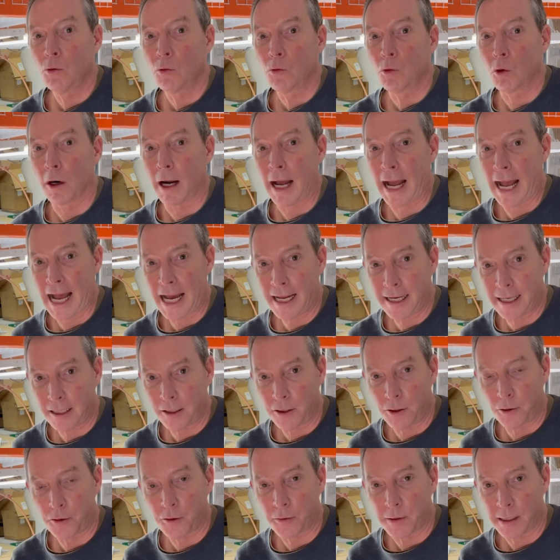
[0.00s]
we're adding
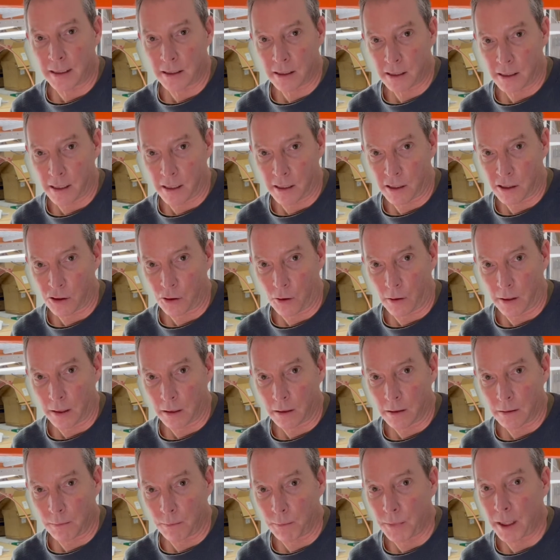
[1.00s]
nutrients to the
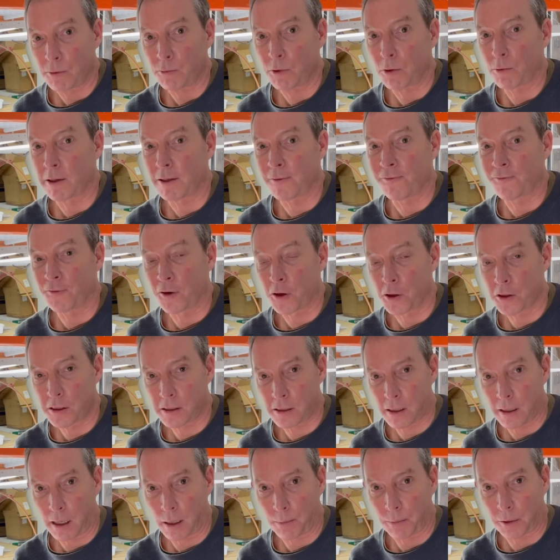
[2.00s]
soil, but when we
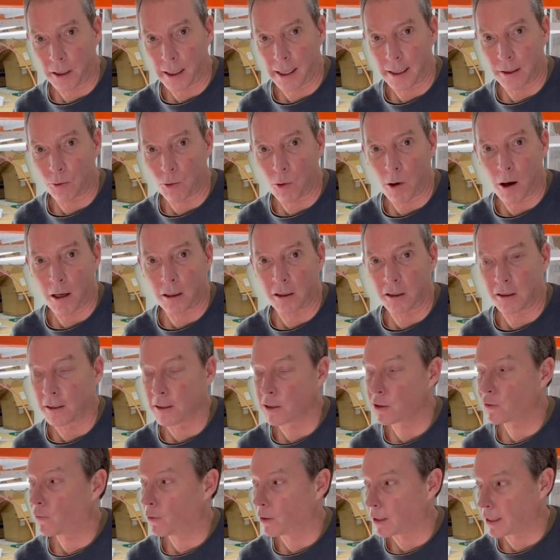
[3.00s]
first apply the water and
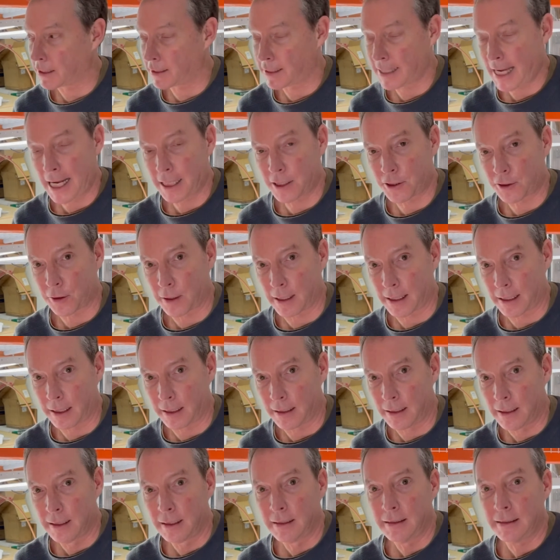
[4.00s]
it's fully
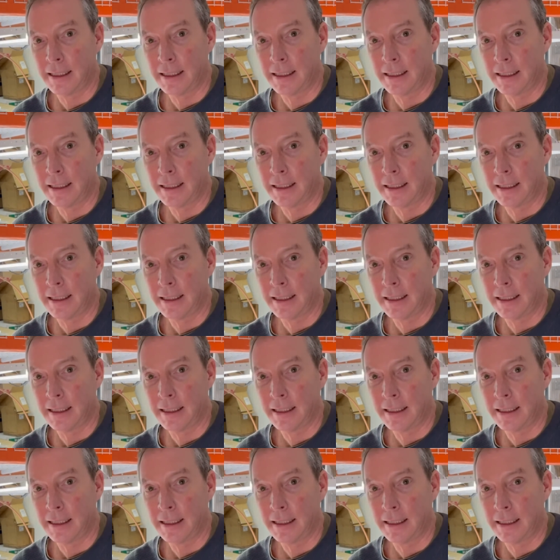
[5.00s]
saturated,